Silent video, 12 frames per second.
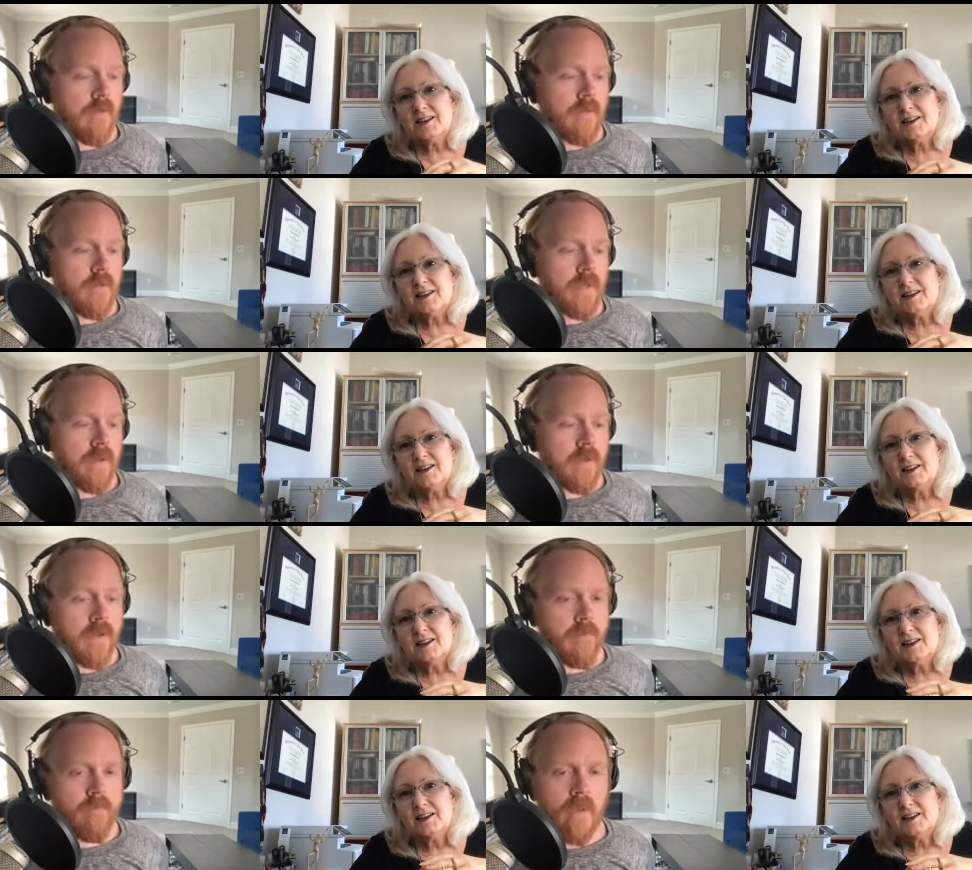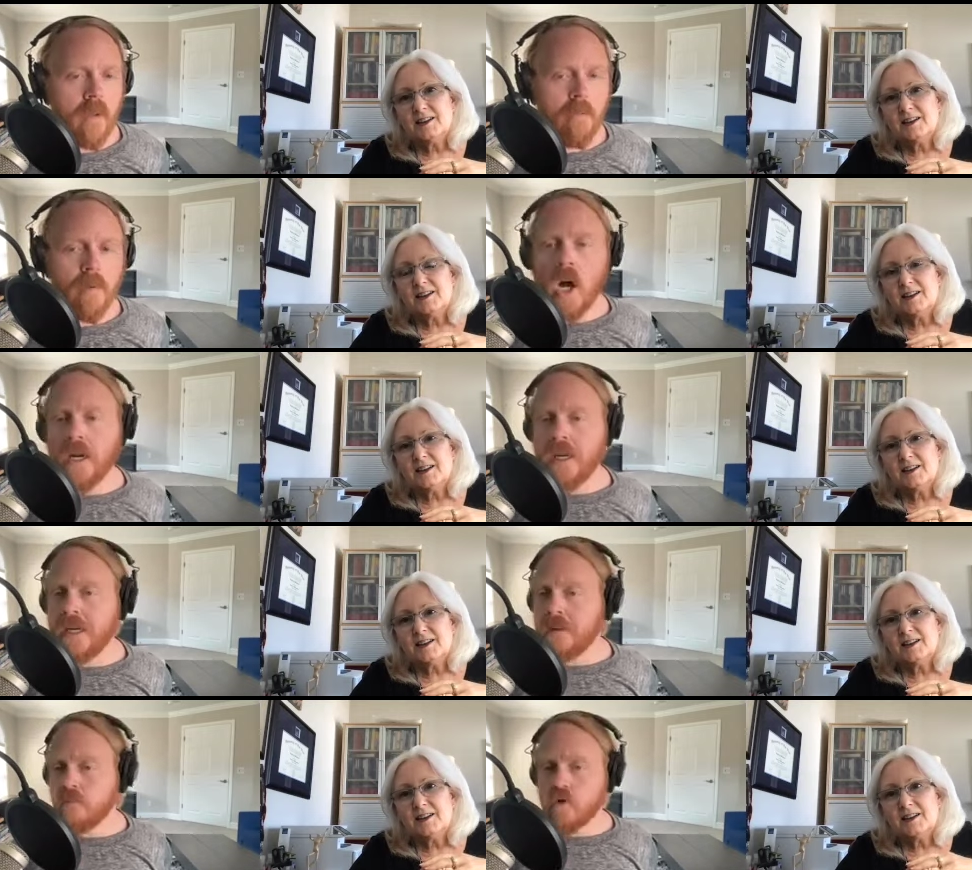Speaker 1: there on a
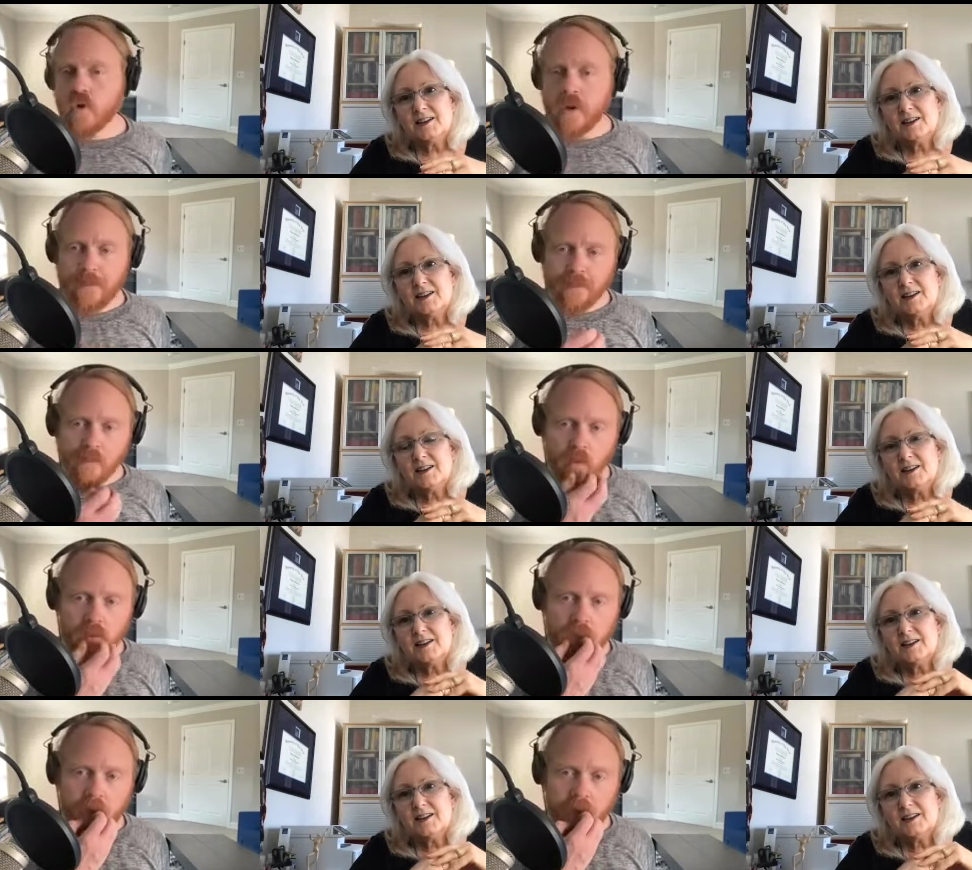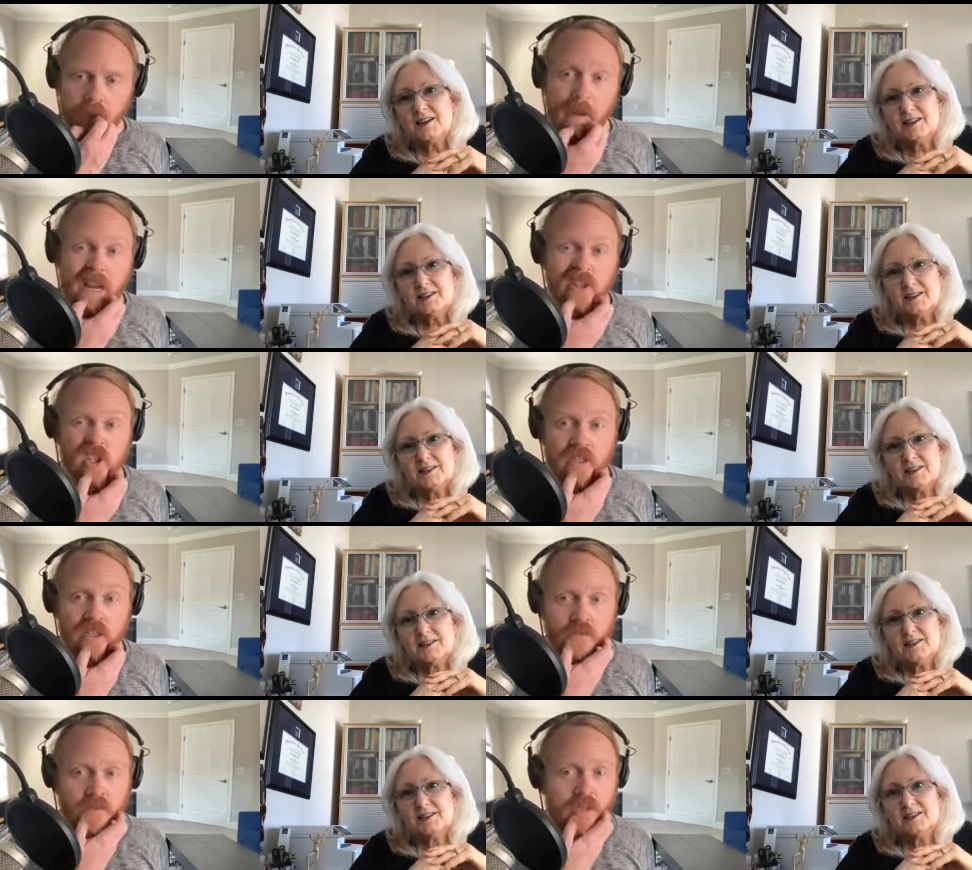blogging trip with
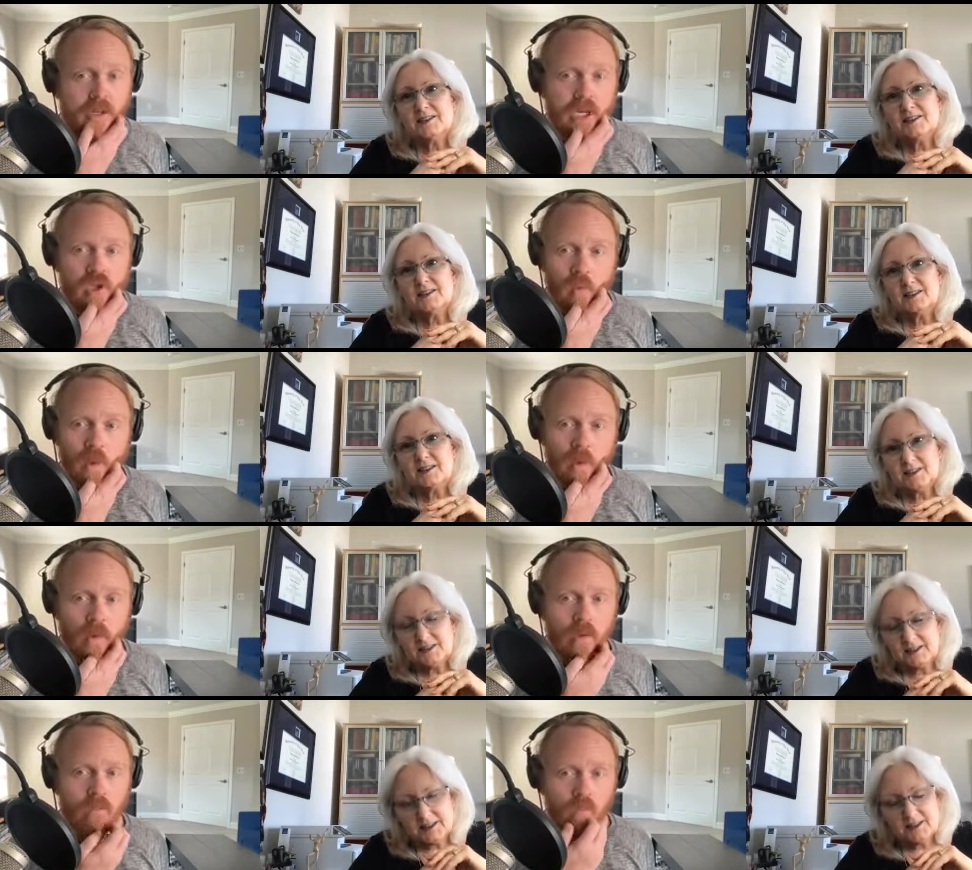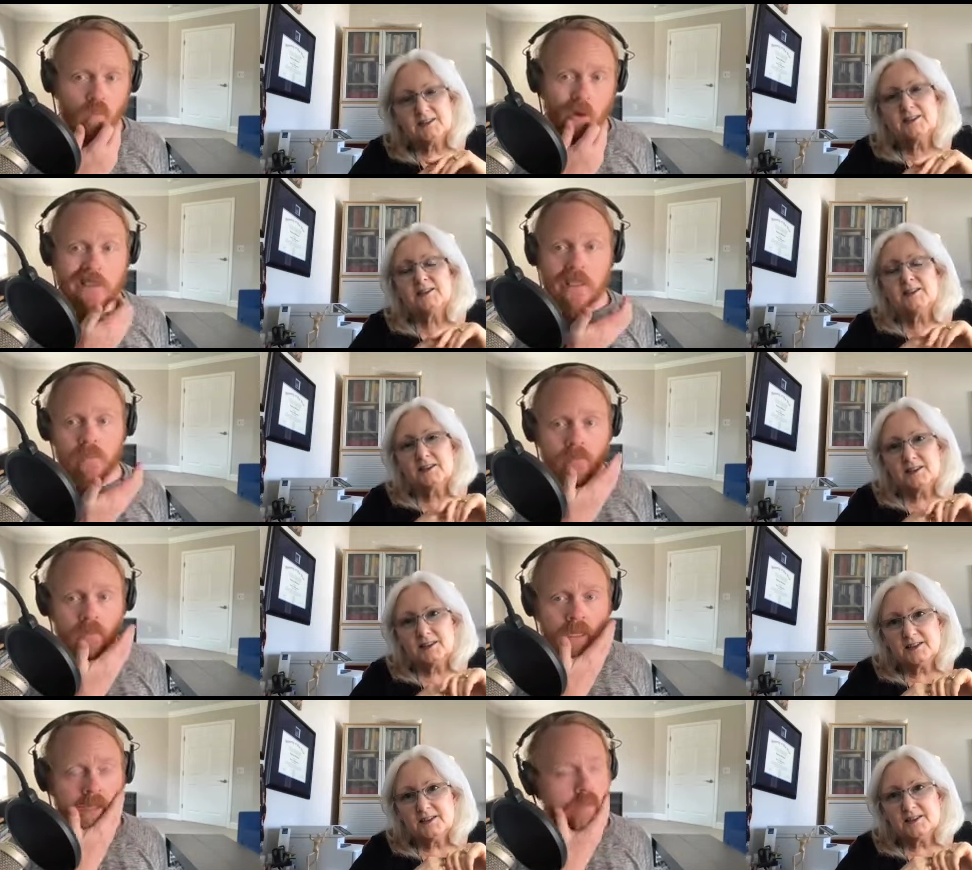Compassion International. We were raising
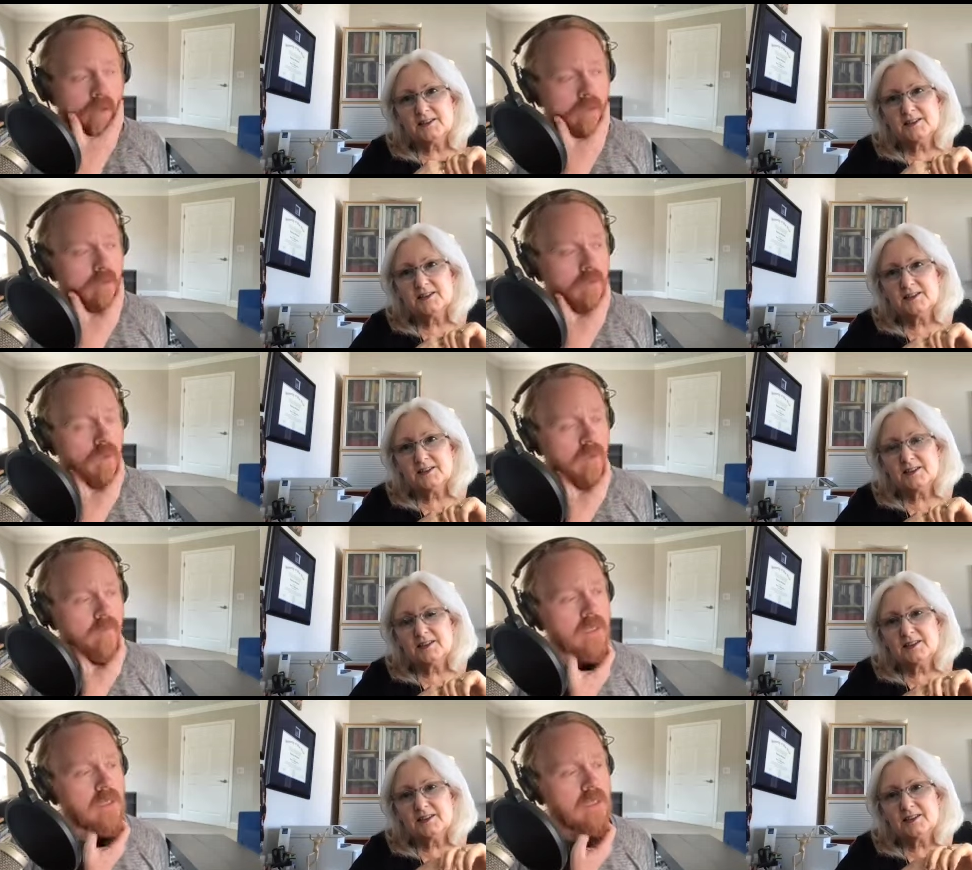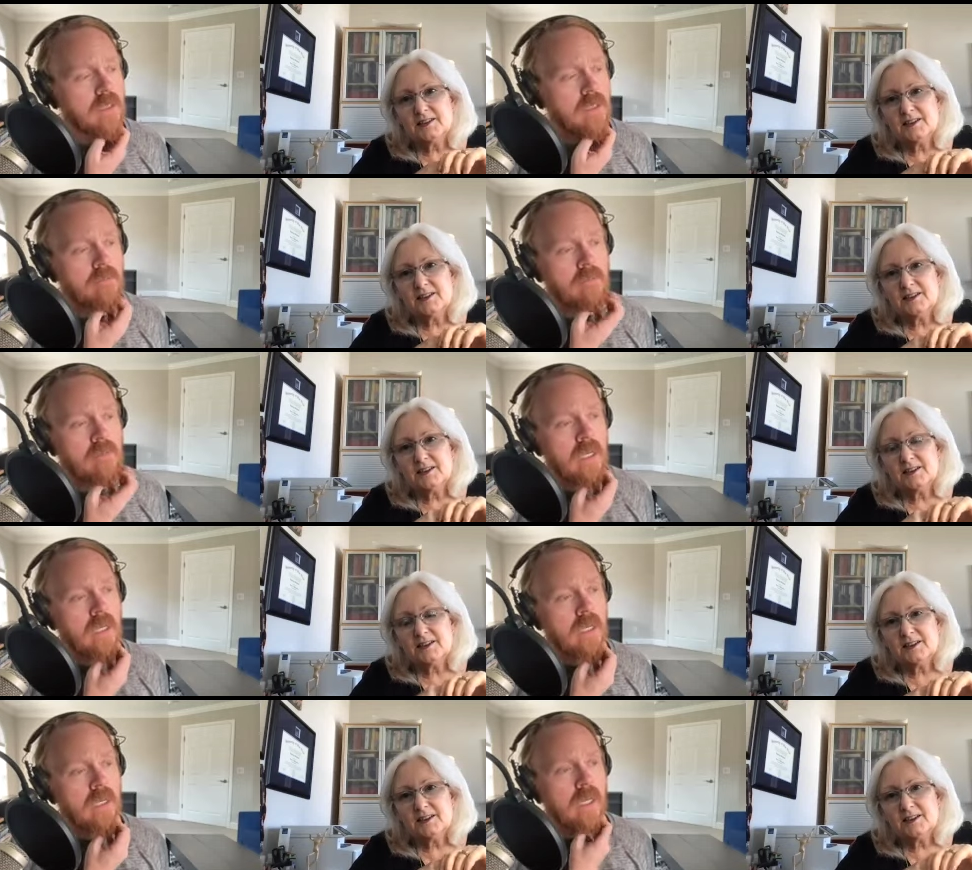money for orphans
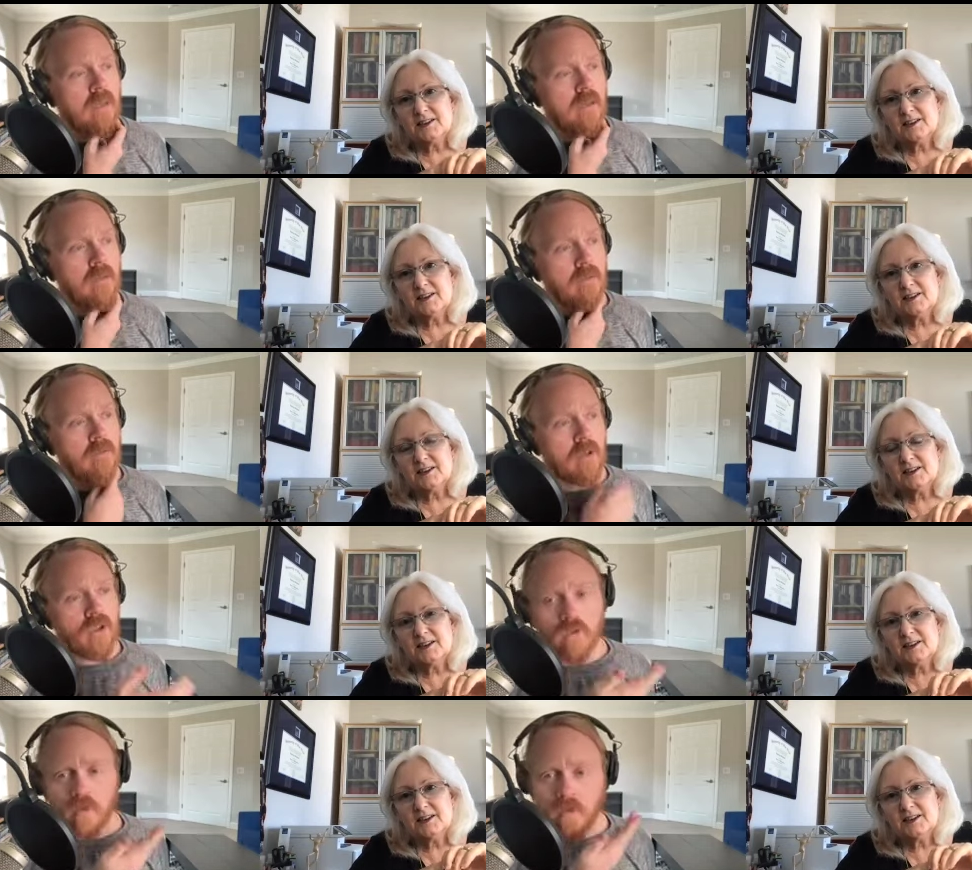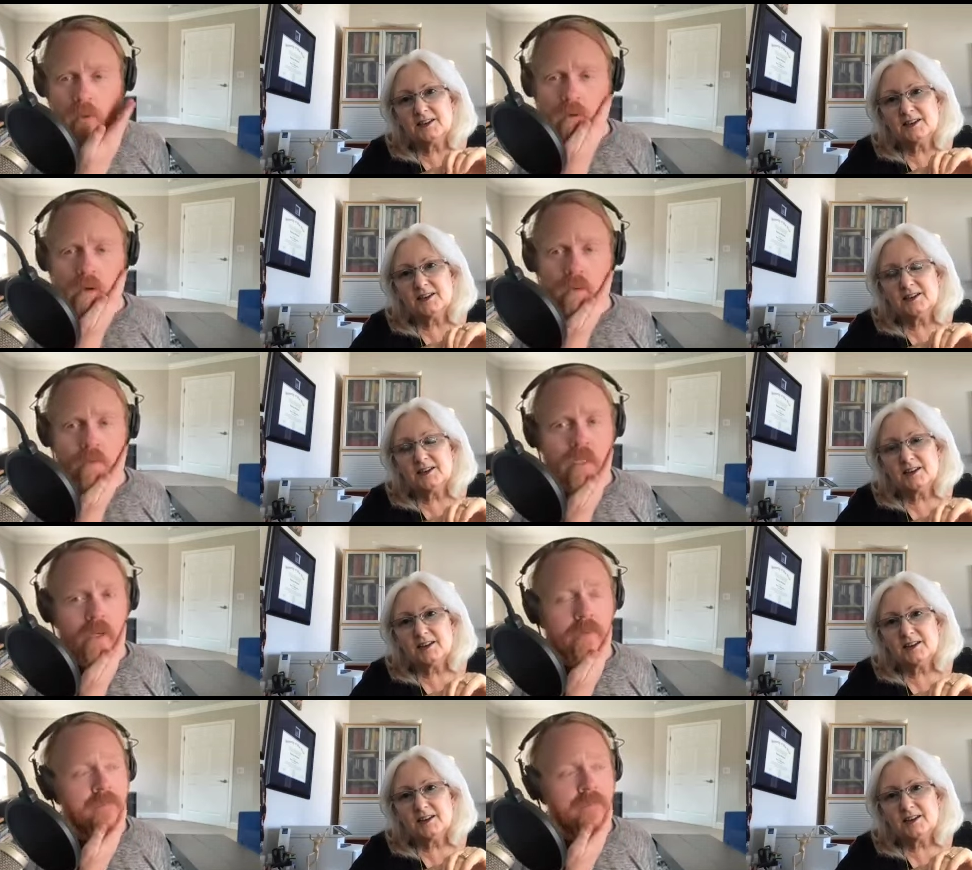and children's programs there.